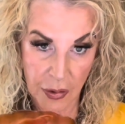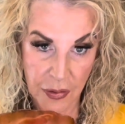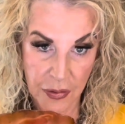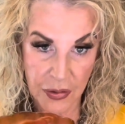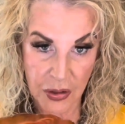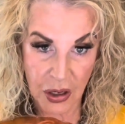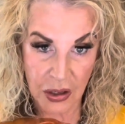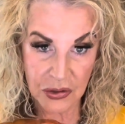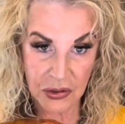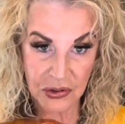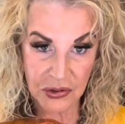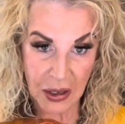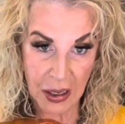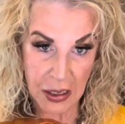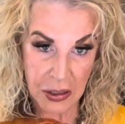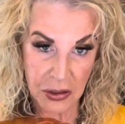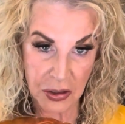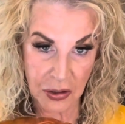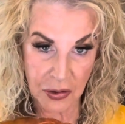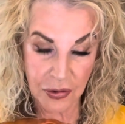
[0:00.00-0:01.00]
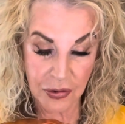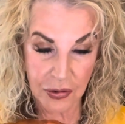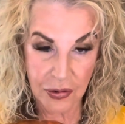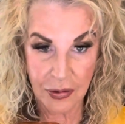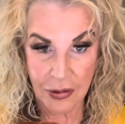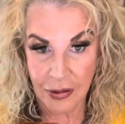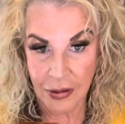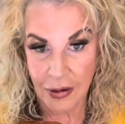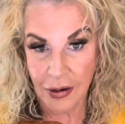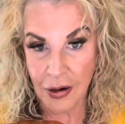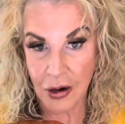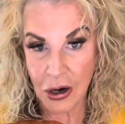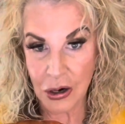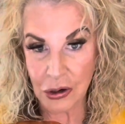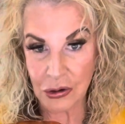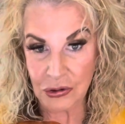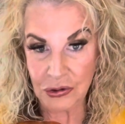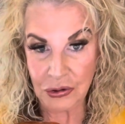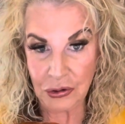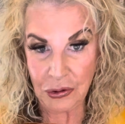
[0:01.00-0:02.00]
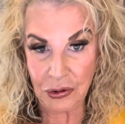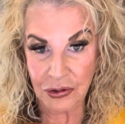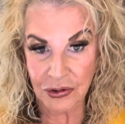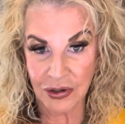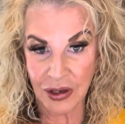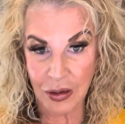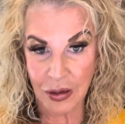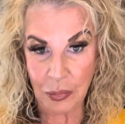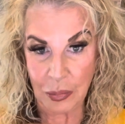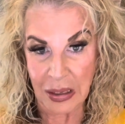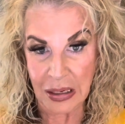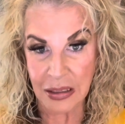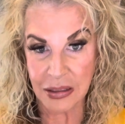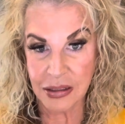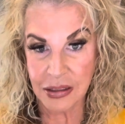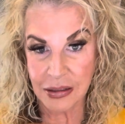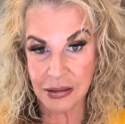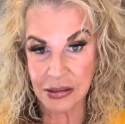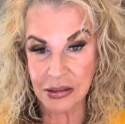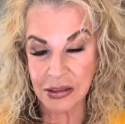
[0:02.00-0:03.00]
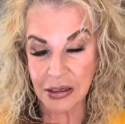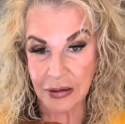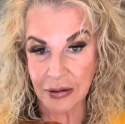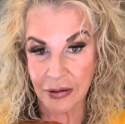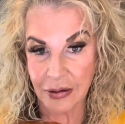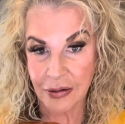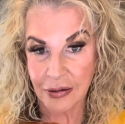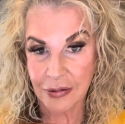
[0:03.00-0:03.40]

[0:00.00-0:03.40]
Thus endeth our series on Benedictine,